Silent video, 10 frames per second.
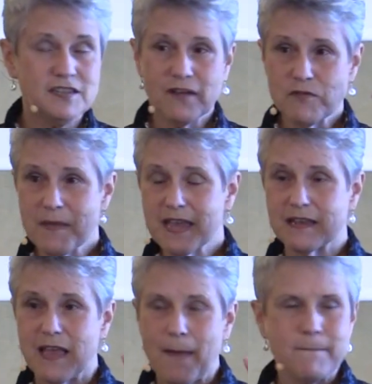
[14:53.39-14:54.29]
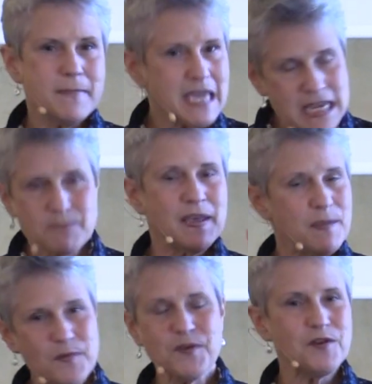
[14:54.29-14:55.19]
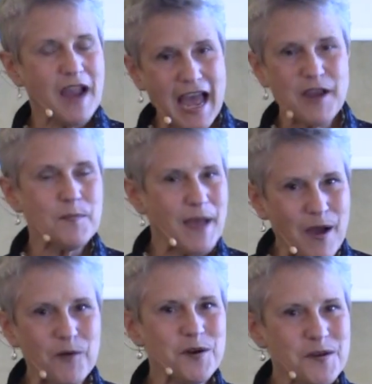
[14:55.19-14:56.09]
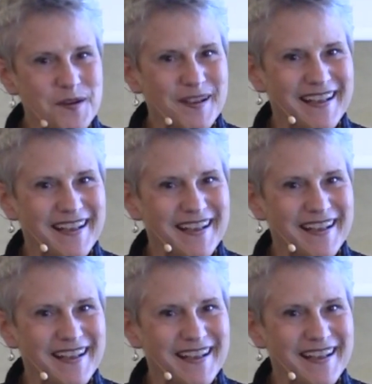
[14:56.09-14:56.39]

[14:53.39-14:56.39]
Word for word: Do you ever make mean people your higher power?